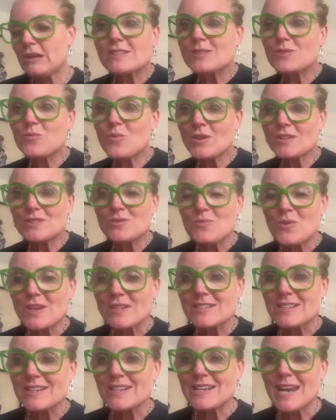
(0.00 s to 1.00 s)
what's the
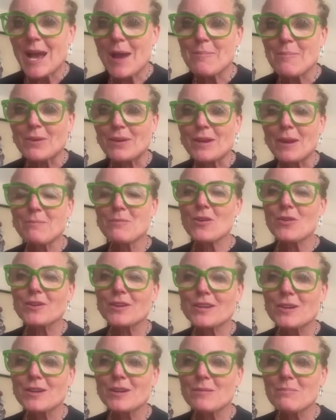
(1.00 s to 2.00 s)
worst that can happen? I'm not
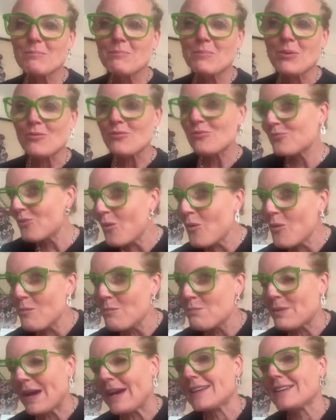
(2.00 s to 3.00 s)
going to perform
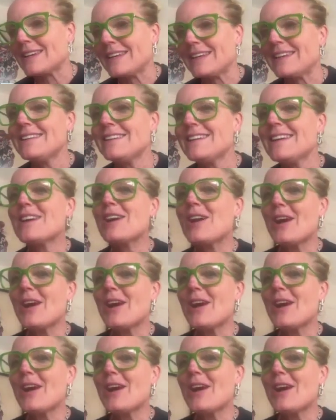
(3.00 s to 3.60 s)
badly.